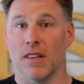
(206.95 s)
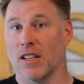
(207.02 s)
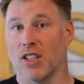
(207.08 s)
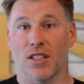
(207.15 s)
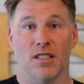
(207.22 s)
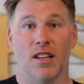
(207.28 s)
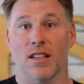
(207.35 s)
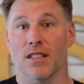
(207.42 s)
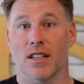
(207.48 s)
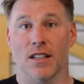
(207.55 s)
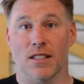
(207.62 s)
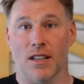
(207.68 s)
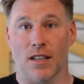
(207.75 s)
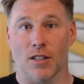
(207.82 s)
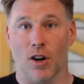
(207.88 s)
It just doesn't
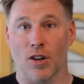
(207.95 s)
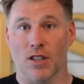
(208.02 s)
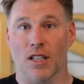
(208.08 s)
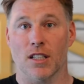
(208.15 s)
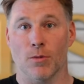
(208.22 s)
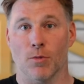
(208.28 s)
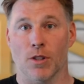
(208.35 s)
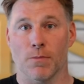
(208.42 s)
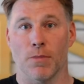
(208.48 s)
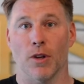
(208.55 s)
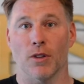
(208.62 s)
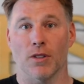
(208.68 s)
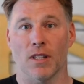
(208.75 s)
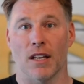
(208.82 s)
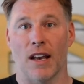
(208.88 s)
exist. Our system was
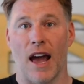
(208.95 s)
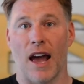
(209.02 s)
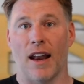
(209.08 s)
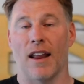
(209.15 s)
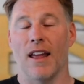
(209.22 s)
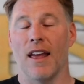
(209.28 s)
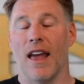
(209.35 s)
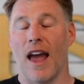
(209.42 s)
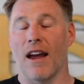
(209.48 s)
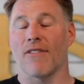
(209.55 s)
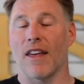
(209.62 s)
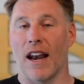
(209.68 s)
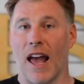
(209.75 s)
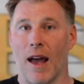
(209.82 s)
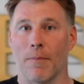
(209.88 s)
built to not
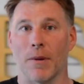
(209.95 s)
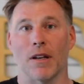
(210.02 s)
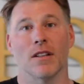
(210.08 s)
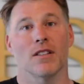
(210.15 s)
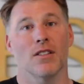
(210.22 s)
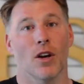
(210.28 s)
have that happen.